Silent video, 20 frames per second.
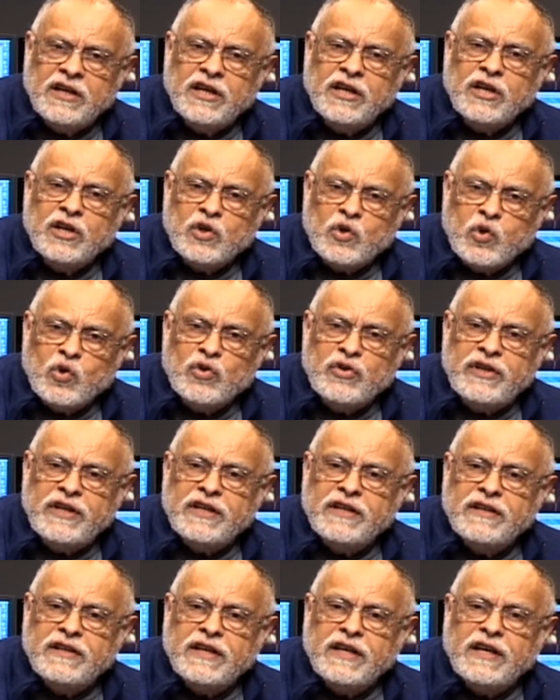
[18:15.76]

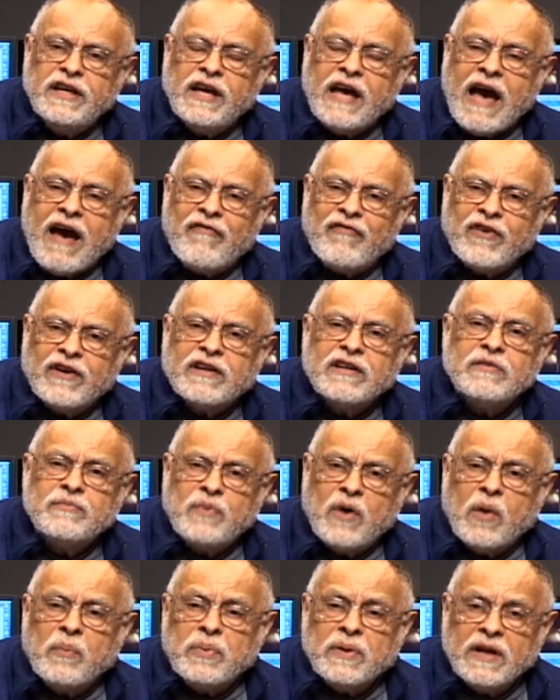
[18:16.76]
including the African
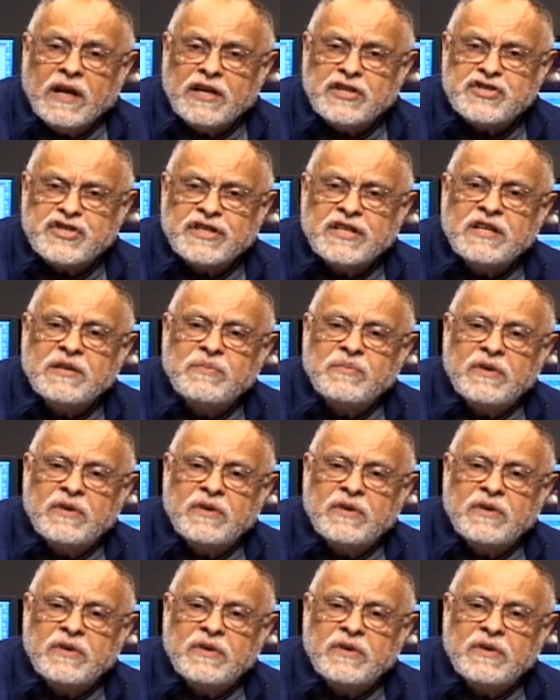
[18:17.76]
population